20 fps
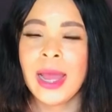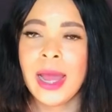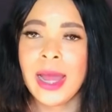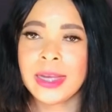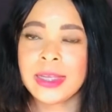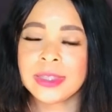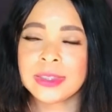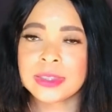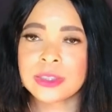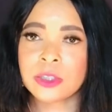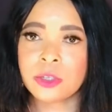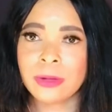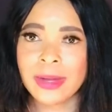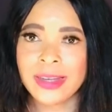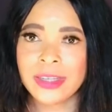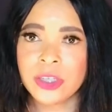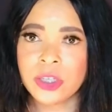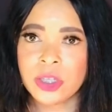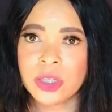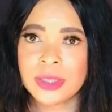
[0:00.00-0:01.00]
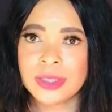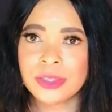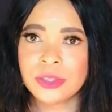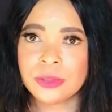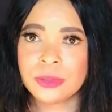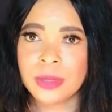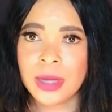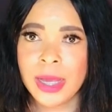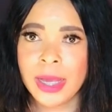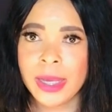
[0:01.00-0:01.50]
and this grand earth
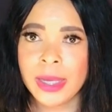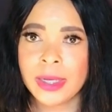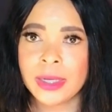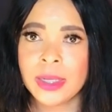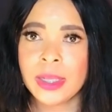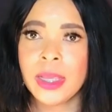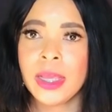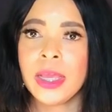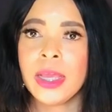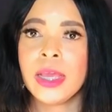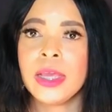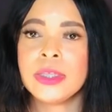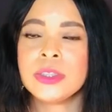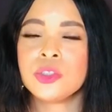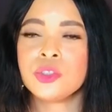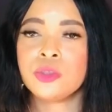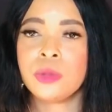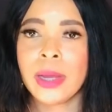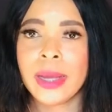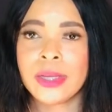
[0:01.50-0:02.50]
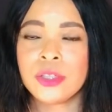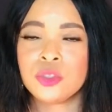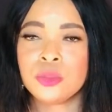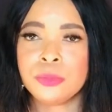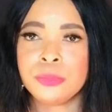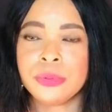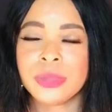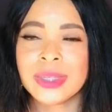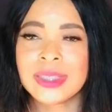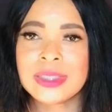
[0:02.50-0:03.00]
trine is trying to
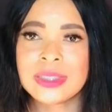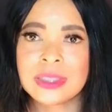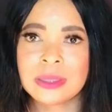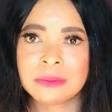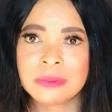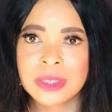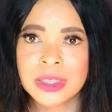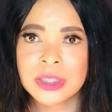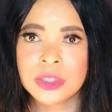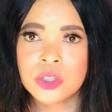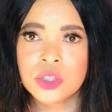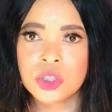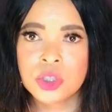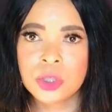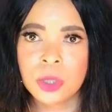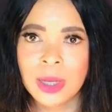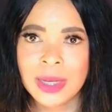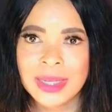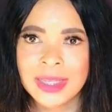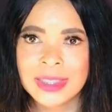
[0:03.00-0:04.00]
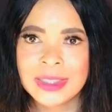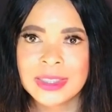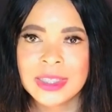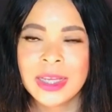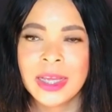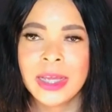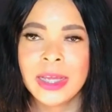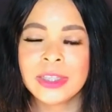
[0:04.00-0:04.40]
bring something solid.